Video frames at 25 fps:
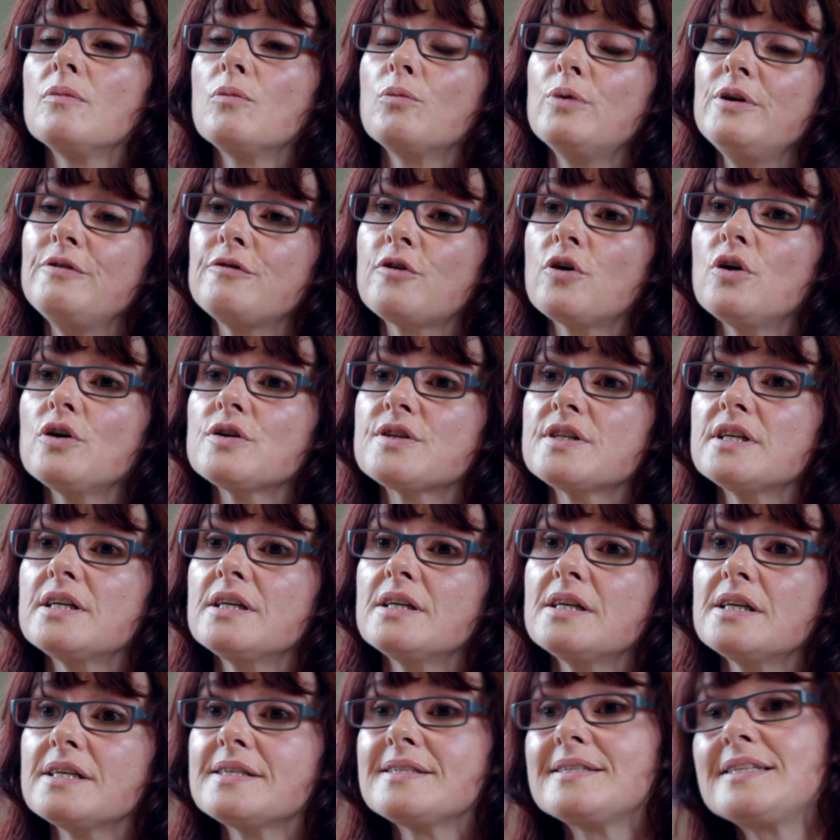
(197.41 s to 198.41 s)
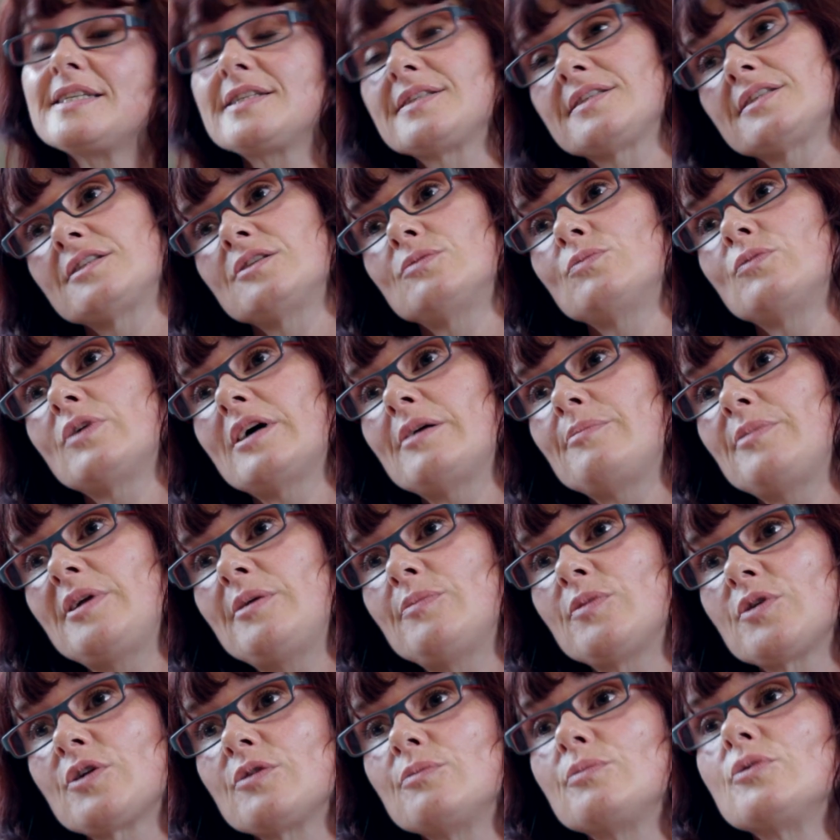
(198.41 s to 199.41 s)
We've got a system where
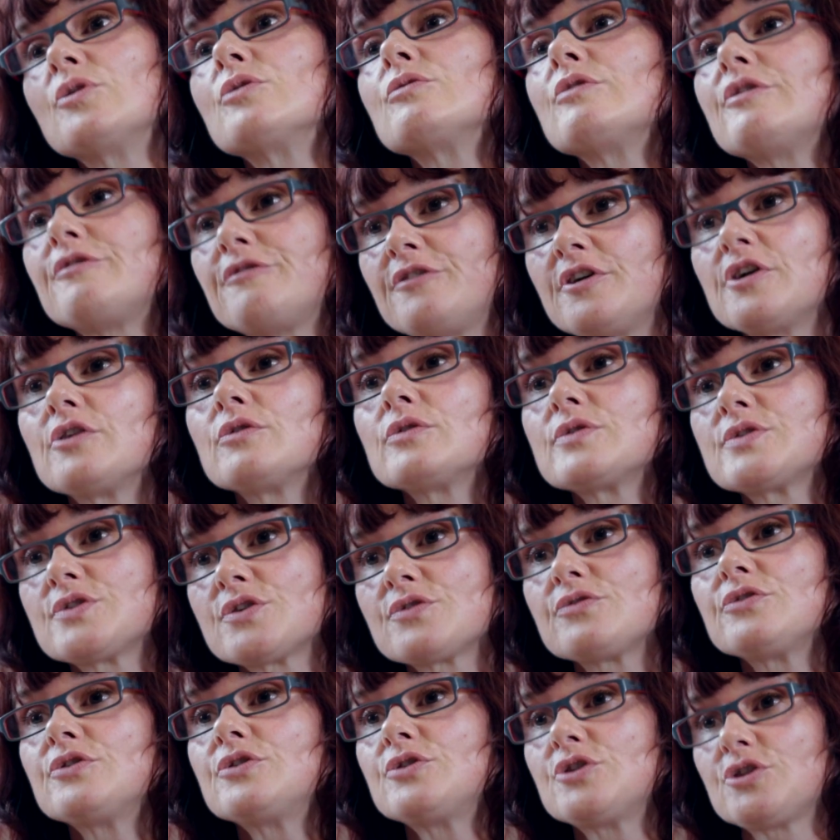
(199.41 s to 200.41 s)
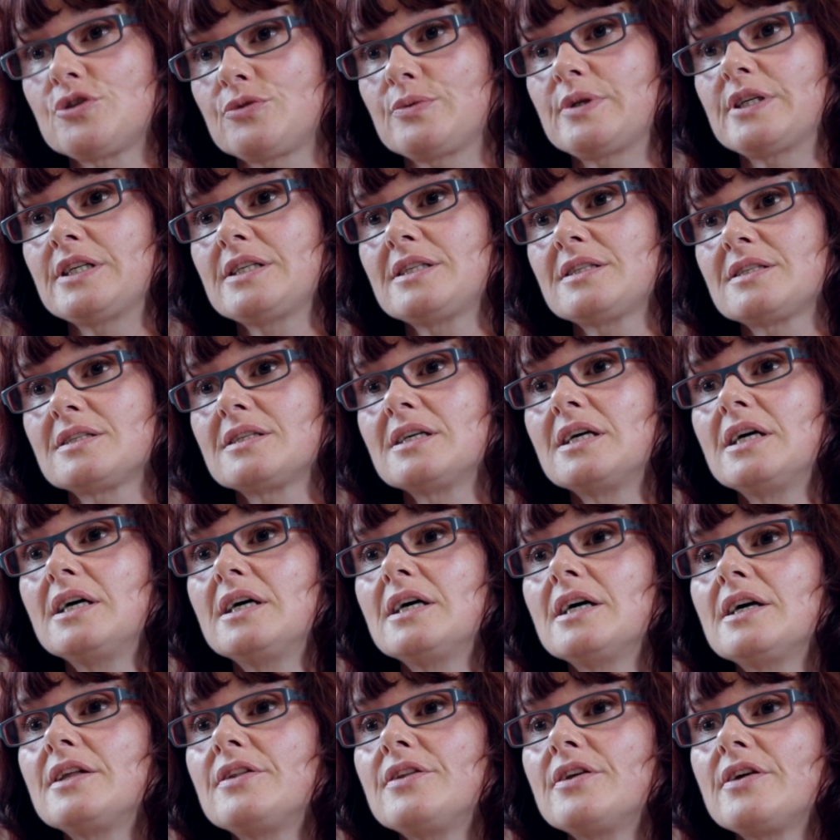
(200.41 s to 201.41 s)
people can put referrals through to us,
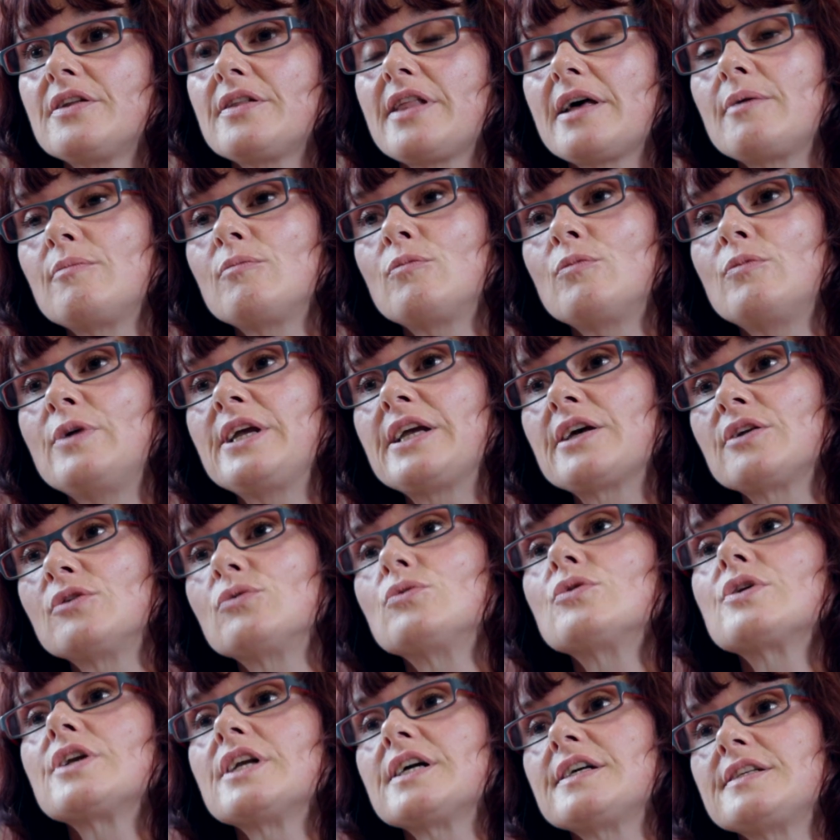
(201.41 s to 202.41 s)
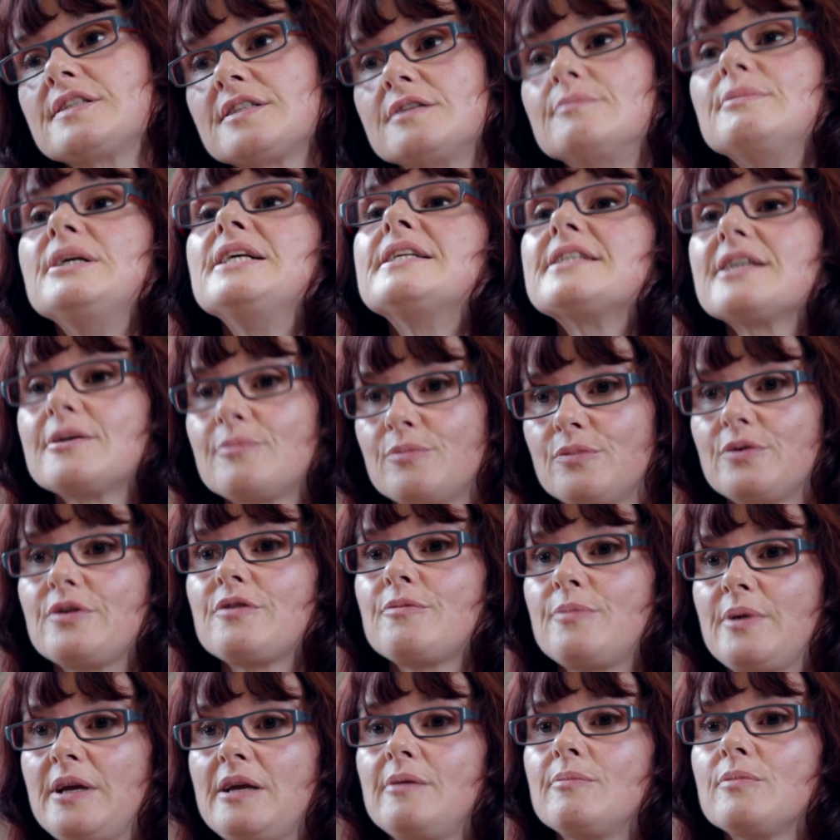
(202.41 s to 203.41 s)
and that then we can organise to meet up
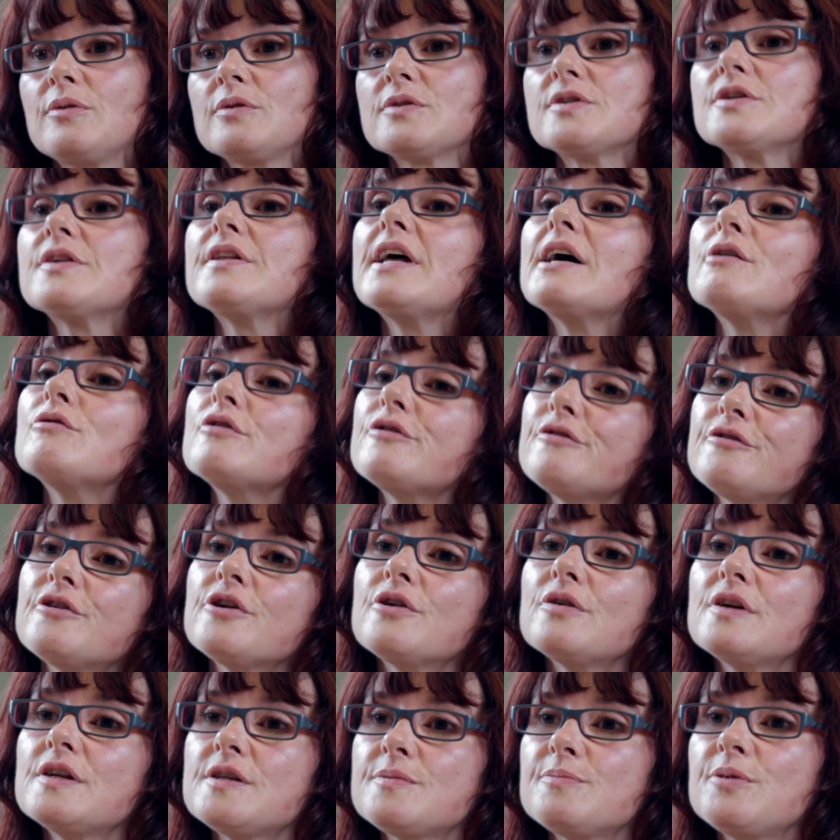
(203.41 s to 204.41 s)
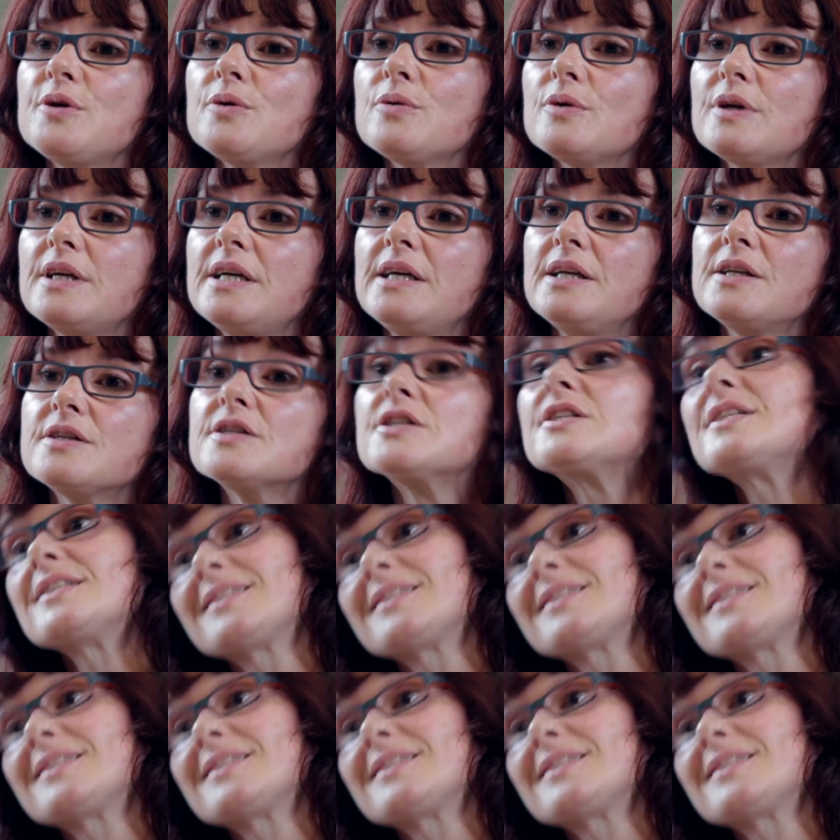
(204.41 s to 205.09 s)
with people. So that referral is purely to